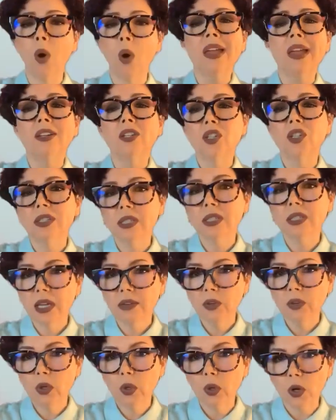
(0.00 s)
just to
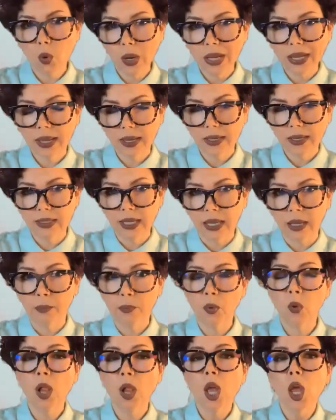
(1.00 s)
give you a quick
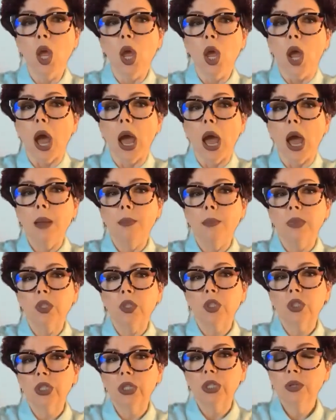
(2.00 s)
example,
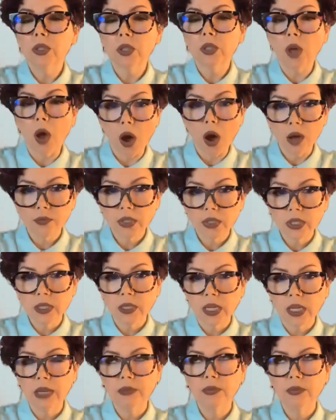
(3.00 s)
students
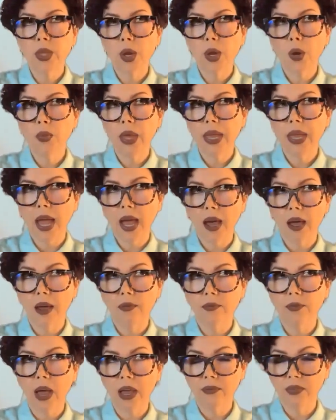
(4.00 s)
often, even though
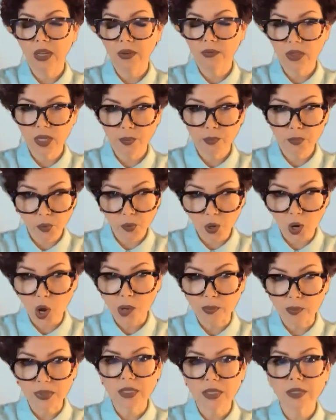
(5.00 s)
I've given them
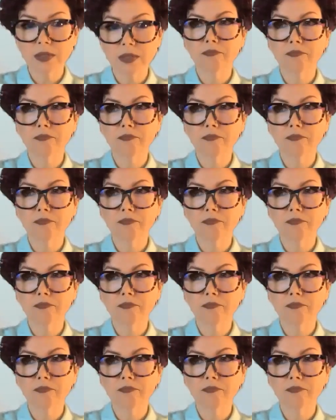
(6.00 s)
prompt